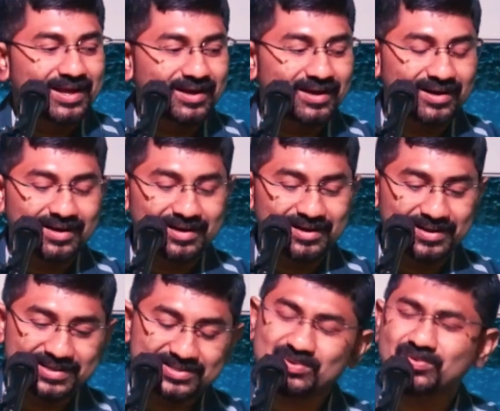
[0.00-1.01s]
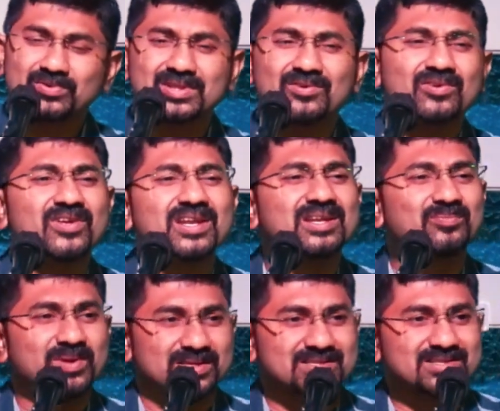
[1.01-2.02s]
Uh, so they were very
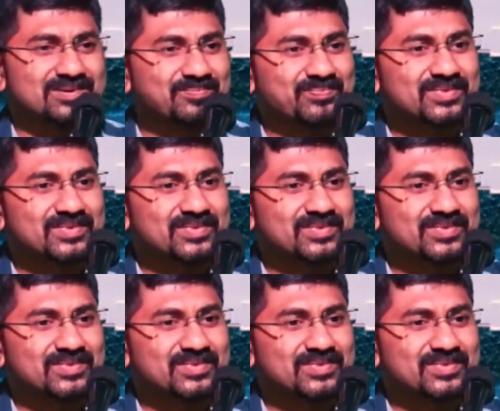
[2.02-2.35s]
depressed.